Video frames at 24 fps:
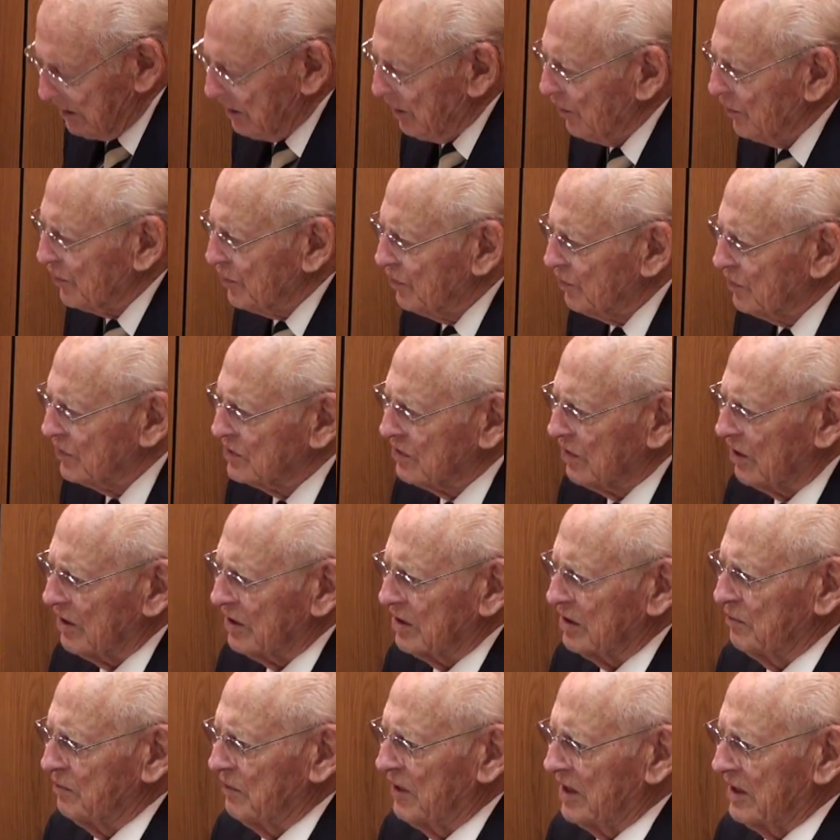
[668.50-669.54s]
well, you were
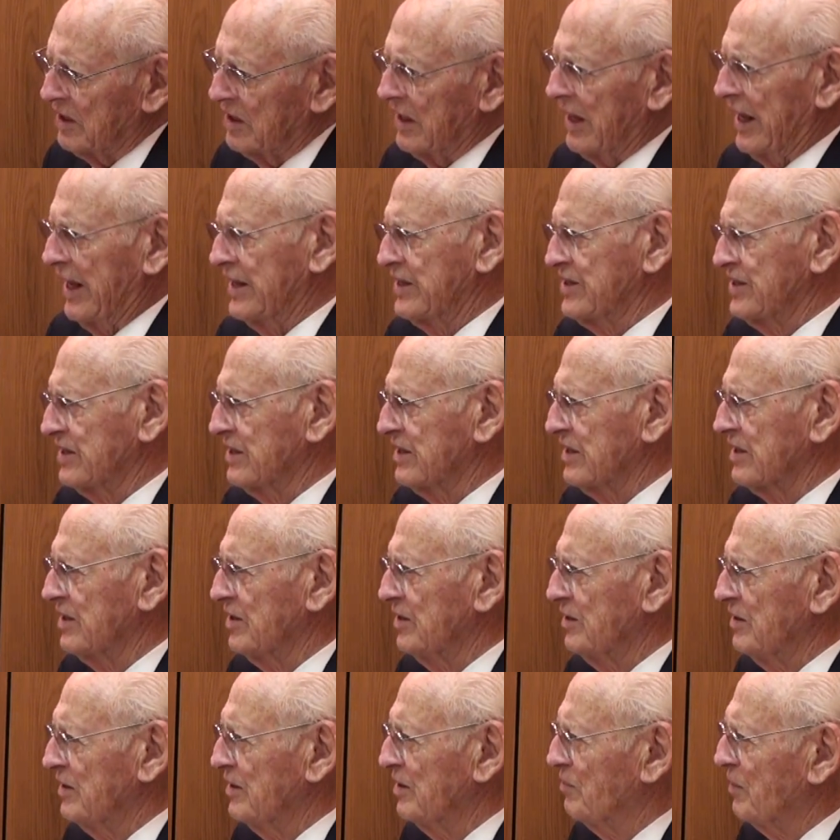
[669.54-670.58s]
talking about an adjutant.
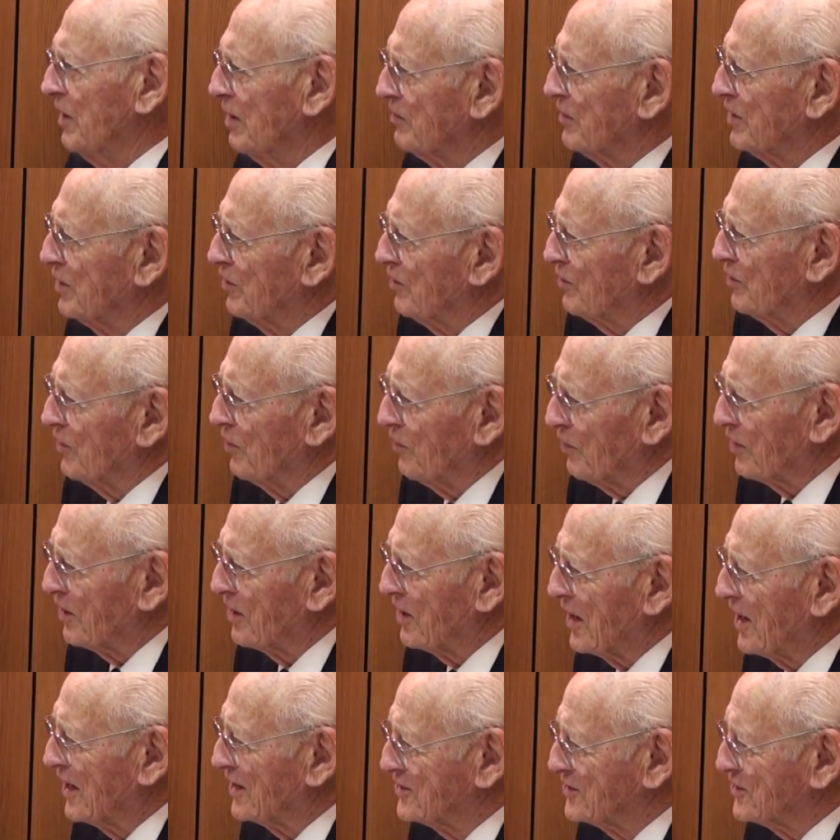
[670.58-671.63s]
You probably don't know what an
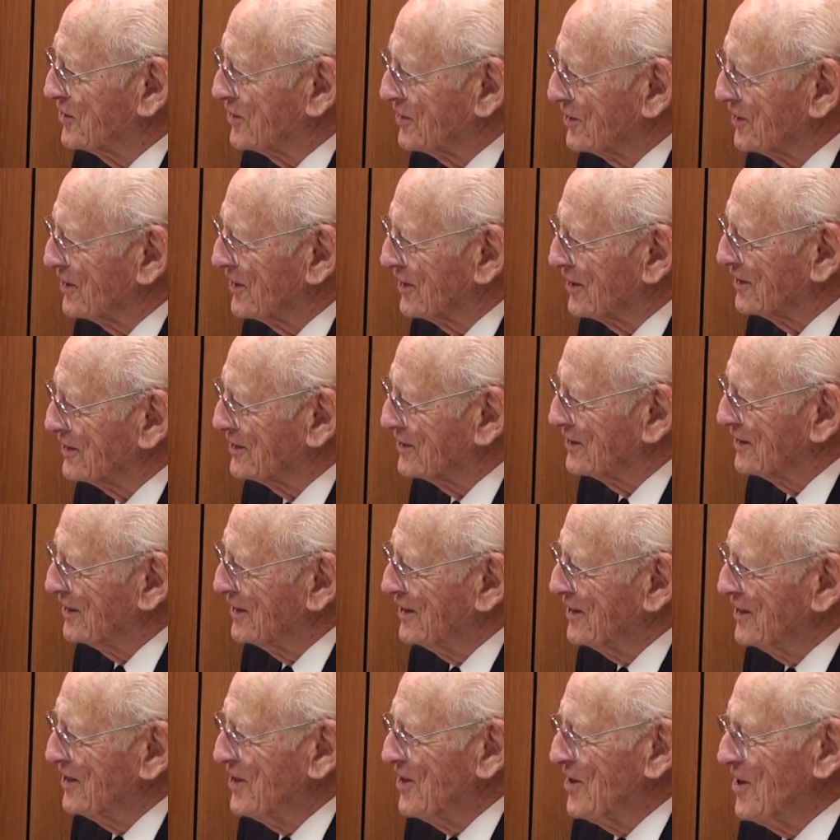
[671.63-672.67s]
adjutant is,
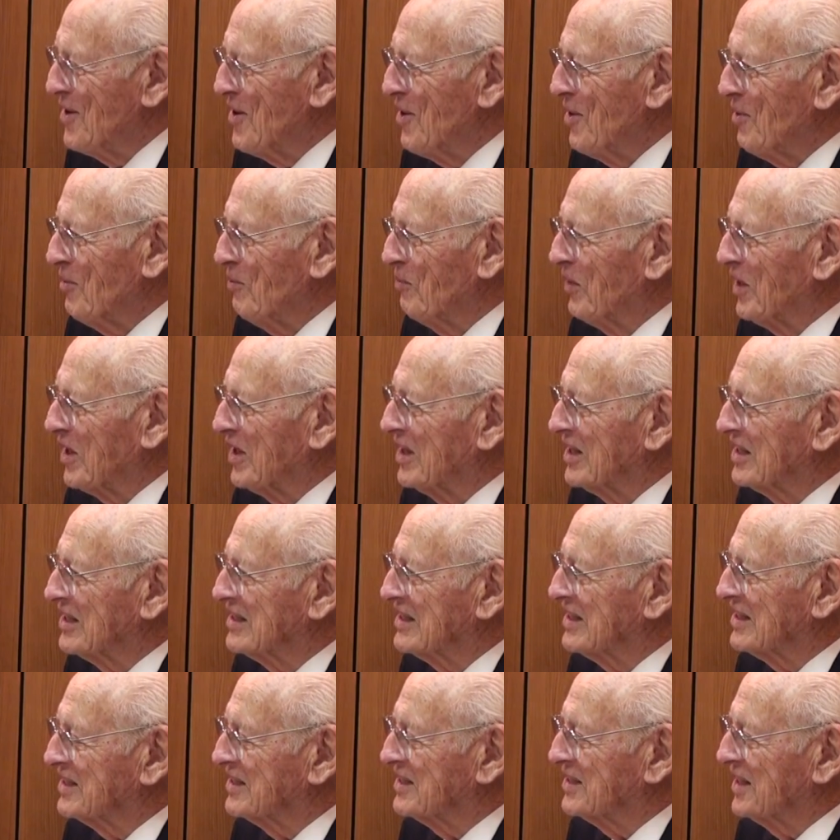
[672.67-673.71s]
but
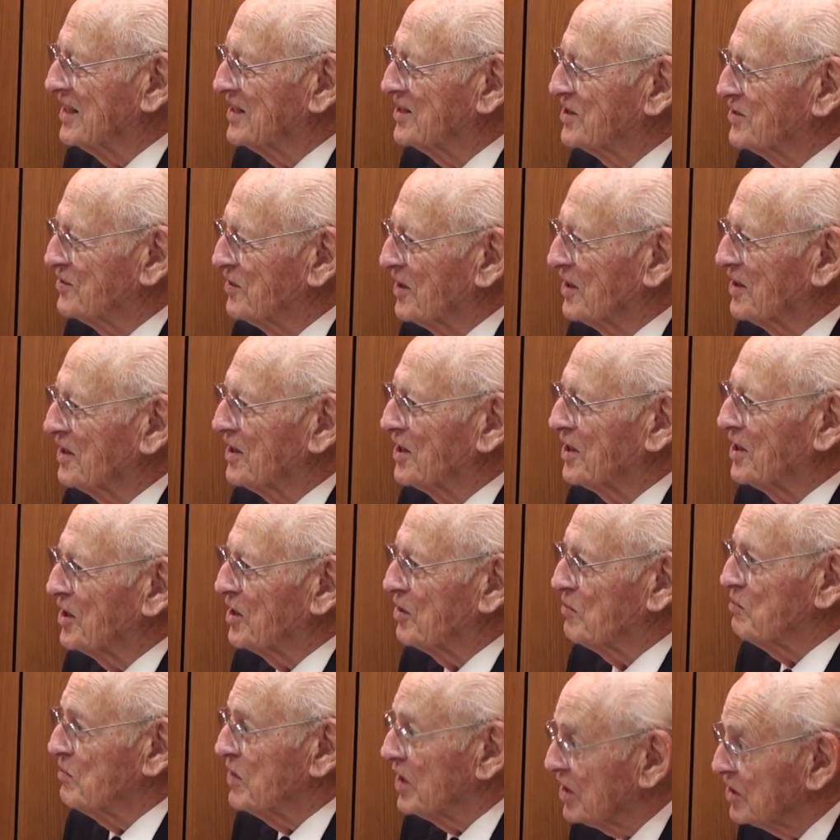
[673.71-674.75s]
it's strictly an
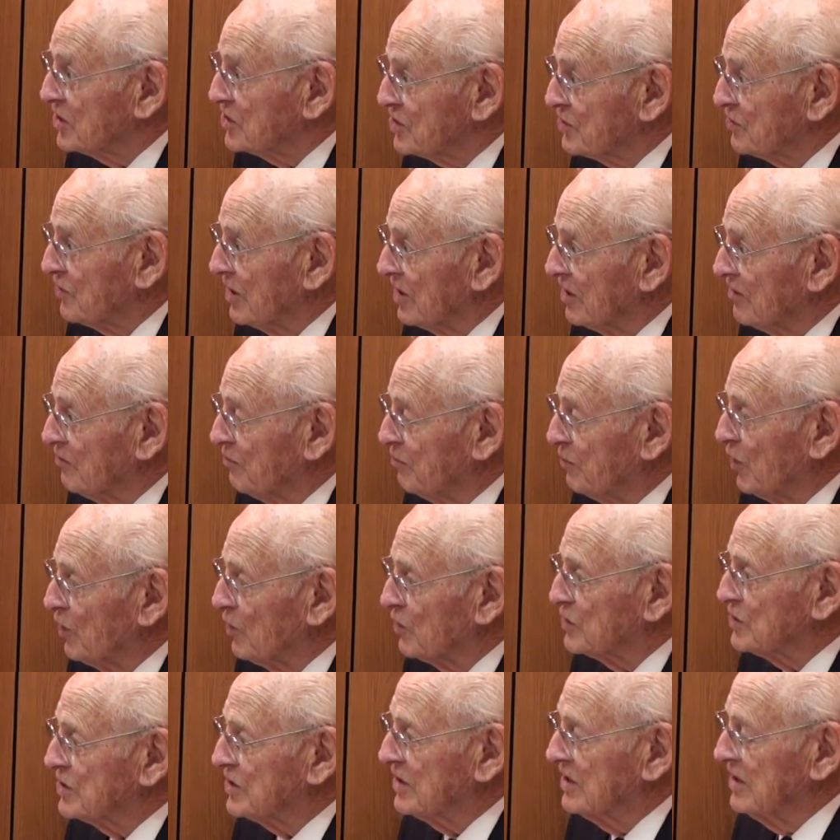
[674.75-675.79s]
administrative
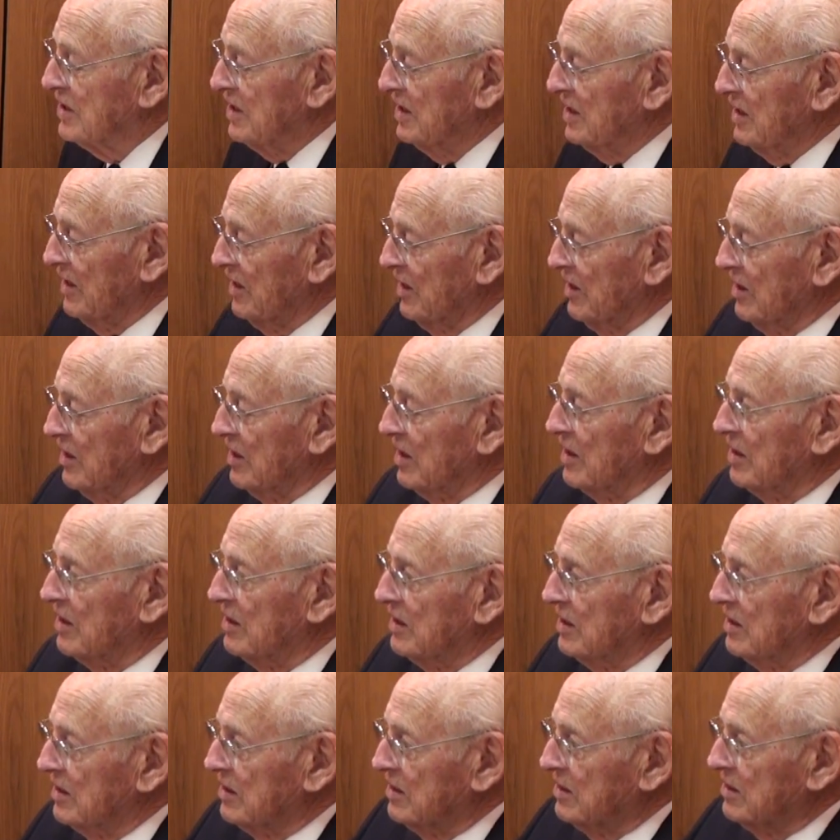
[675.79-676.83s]
post.
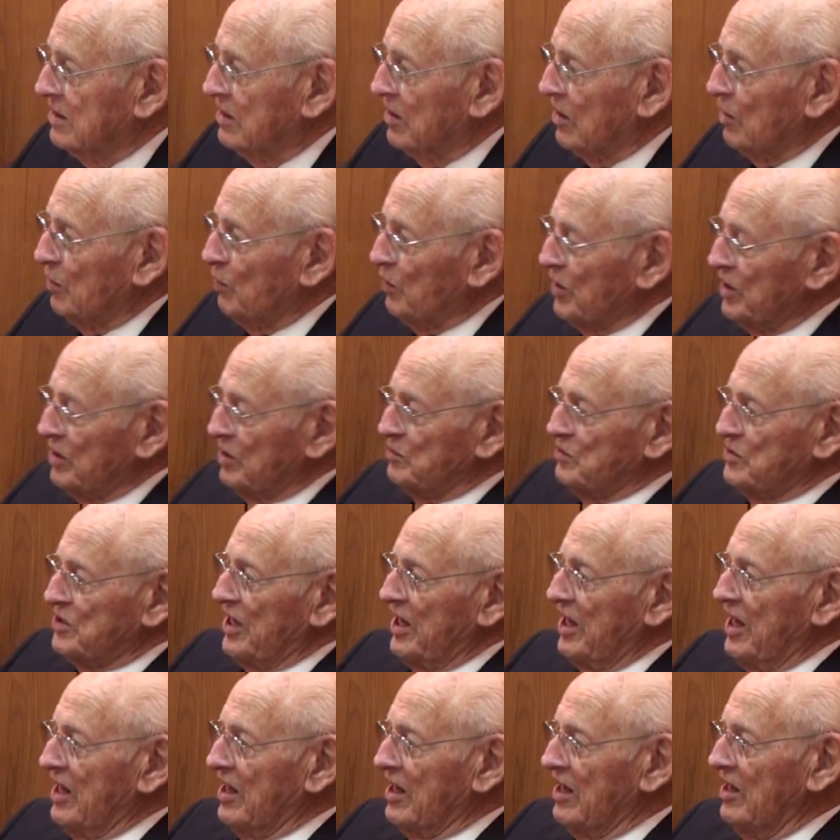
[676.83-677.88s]
Colonel Williams
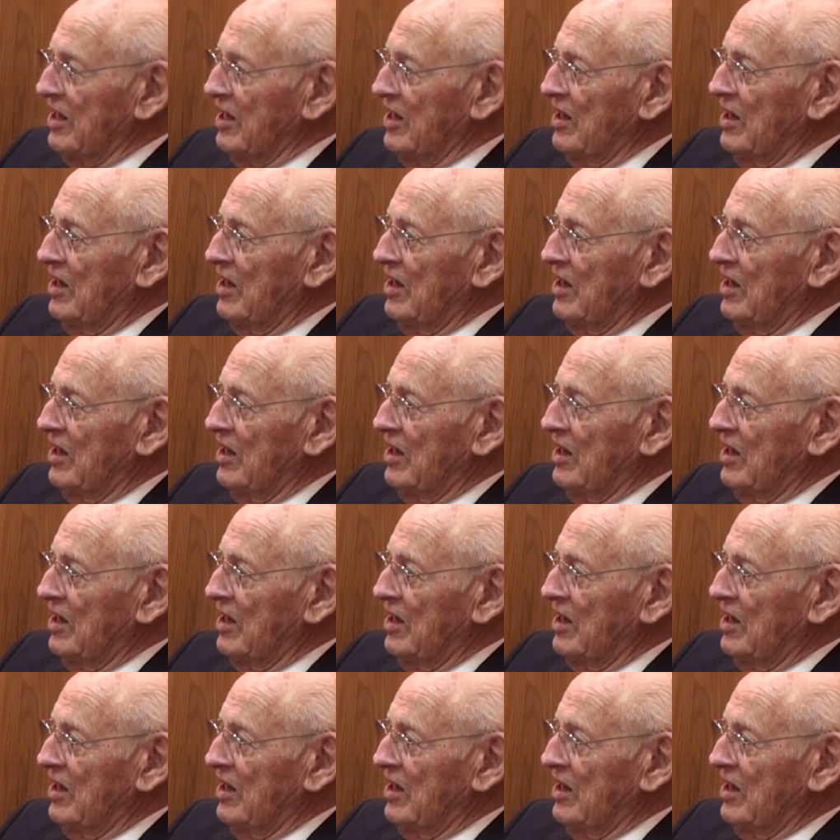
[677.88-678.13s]
had